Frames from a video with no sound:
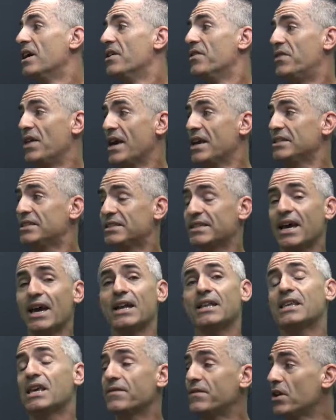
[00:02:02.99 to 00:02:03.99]
They
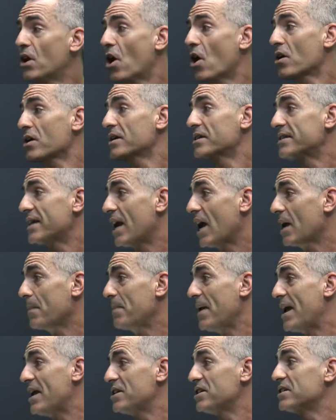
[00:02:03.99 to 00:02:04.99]
said, given heart attack,
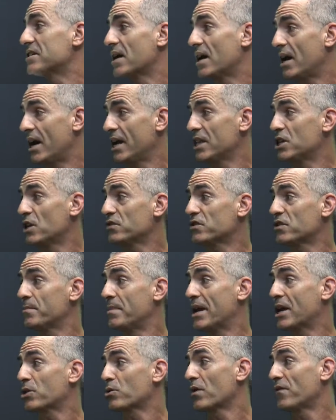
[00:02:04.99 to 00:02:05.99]
patients a high dose of
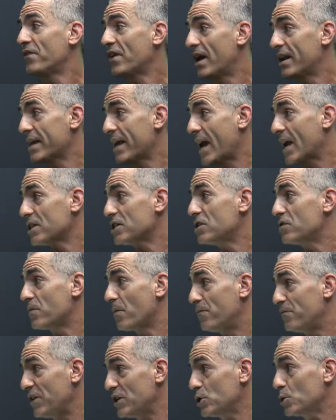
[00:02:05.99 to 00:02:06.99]
omega-3 fatty acids from
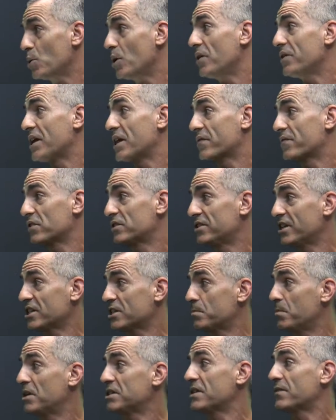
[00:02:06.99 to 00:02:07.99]
fish oil dated for
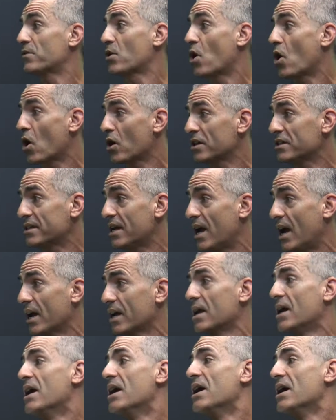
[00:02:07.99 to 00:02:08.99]
6 months after a heart
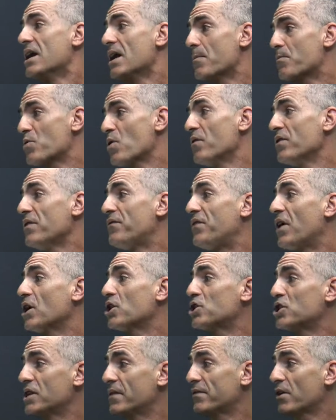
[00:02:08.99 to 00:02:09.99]
attack improved the
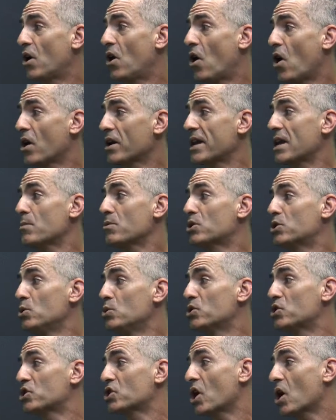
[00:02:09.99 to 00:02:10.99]
function of the heart and
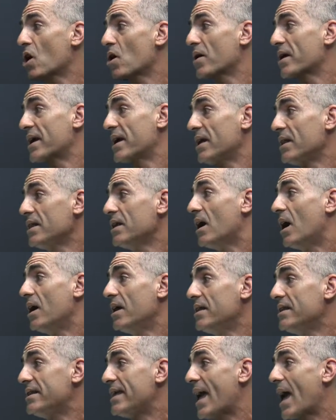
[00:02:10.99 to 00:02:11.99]
reduced scarring in the
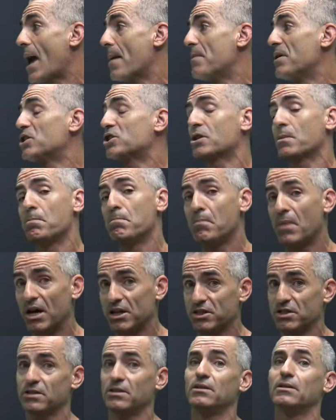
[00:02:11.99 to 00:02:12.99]
undamaged
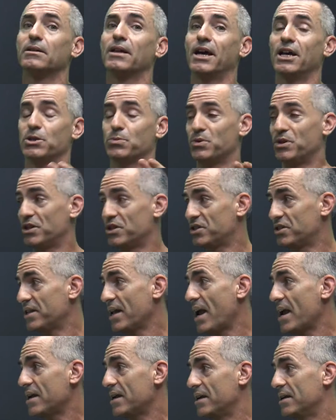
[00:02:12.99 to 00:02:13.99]
muscle, as we just
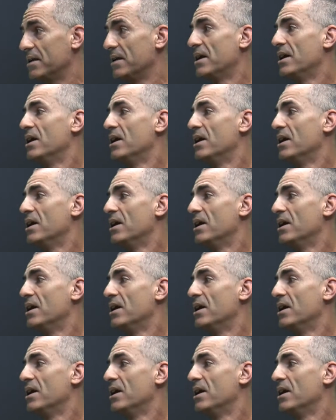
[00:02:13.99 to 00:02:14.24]
stated.